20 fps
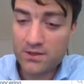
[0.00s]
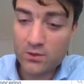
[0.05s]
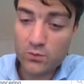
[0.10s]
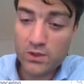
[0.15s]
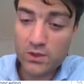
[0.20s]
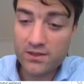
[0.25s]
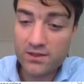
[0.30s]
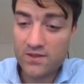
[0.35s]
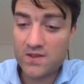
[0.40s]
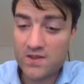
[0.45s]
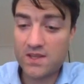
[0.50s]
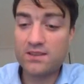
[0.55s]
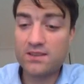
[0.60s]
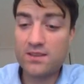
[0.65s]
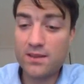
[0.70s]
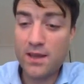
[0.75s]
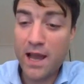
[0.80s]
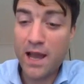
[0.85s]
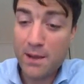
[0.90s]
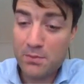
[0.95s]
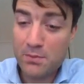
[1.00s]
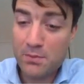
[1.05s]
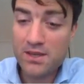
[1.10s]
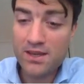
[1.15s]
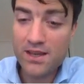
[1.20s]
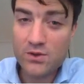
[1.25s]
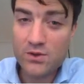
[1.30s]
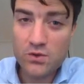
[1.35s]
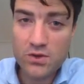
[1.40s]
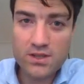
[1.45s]
So we detect the IP
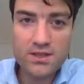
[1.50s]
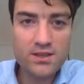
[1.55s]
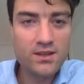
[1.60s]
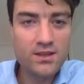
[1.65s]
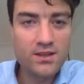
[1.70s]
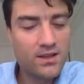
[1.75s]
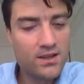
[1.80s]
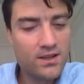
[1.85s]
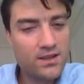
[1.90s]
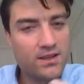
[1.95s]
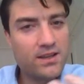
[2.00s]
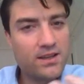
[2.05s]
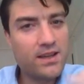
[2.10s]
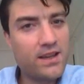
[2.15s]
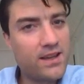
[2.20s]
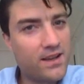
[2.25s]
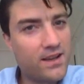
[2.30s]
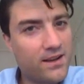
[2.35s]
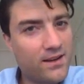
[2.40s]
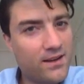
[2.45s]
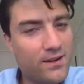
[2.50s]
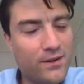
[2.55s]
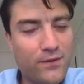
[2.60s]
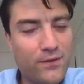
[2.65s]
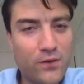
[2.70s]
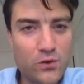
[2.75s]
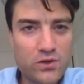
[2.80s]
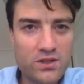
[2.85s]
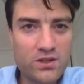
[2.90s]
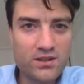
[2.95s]
address, and
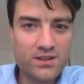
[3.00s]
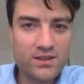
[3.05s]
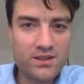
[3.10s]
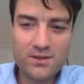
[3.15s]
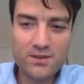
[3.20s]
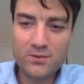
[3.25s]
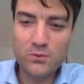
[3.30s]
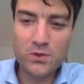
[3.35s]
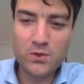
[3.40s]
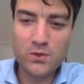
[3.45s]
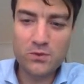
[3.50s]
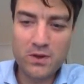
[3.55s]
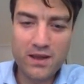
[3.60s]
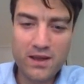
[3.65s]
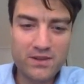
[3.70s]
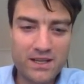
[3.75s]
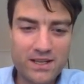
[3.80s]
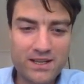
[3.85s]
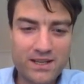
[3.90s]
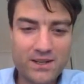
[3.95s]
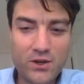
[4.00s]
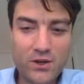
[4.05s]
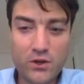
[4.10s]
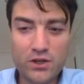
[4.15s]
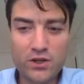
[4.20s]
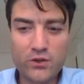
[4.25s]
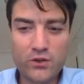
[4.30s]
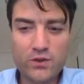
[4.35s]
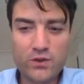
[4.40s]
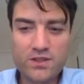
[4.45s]
unfortunately we don't have any
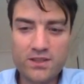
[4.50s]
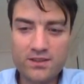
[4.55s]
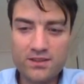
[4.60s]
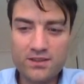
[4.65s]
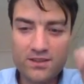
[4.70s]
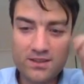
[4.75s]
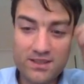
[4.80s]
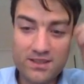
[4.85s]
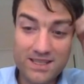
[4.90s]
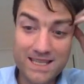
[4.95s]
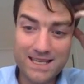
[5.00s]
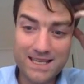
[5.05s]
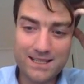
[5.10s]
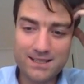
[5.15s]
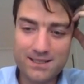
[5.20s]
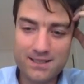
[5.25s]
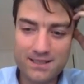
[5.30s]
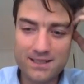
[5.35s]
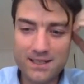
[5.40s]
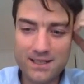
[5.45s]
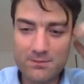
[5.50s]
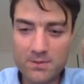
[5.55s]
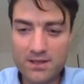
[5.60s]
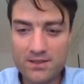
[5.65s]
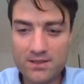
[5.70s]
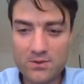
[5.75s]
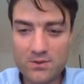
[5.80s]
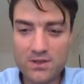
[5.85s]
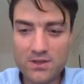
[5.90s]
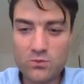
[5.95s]
Earn and Learn centers yet in
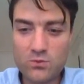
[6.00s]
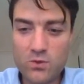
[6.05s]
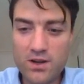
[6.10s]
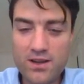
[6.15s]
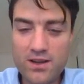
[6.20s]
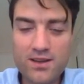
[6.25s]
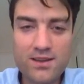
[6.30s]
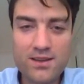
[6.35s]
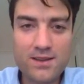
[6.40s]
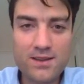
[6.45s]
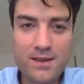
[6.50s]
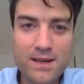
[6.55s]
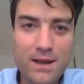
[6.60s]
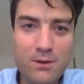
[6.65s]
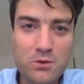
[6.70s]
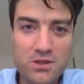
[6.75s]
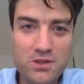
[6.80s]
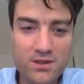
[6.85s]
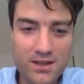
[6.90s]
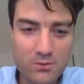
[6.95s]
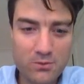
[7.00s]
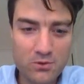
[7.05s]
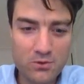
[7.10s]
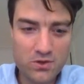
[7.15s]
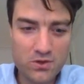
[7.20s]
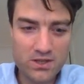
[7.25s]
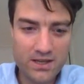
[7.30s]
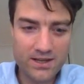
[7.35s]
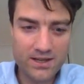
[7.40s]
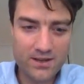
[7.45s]
Denmark. So that's why I was not able
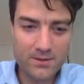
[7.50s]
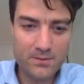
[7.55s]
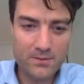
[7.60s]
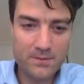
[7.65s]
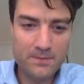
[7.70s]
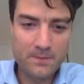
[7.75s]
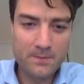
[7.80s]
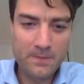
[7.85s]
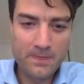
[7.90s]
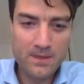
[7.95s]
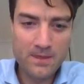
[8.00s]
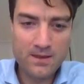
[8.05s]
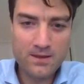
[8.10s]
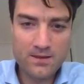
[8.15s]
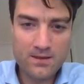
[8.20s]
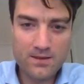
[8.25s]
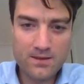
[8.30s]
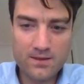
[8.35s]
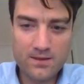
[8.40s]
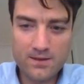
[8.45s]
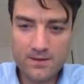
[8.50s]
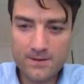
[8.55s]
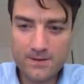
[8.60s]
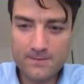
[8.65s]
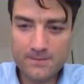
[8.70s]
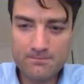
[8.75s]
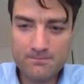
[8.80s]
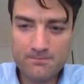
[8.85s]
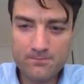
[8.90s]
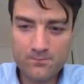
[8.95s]
to sign up.
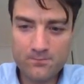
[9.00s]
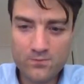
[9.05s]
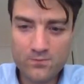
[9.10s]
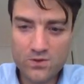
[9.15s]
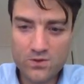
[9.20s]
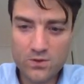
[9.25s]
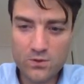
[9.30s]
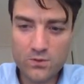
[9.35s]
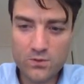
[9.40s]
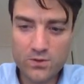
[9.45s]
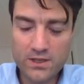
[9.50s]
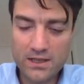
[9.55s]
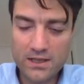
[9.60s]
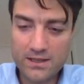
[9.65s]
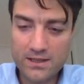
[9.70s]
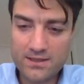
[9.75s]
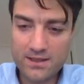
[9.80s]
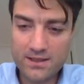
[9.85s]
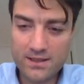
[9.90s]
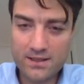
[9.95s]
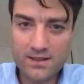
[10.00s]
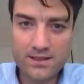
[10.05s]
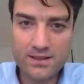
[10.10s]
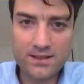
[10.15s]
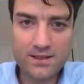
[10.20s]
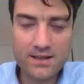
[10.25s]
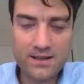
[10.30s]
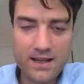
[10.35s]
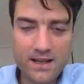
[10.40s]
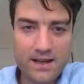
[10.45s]
So at least I got
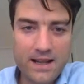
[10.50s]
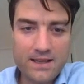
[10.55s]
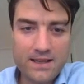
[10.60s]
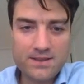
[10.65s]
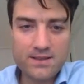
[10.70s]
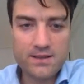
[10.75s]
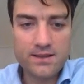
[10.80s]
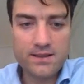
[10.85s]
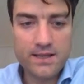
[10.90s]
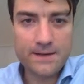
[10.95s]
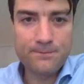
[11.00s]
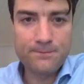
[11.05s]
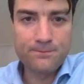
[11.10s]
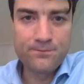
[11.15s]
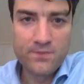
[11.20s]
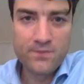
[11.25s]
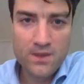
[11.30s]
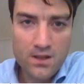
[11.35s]
an answer on that.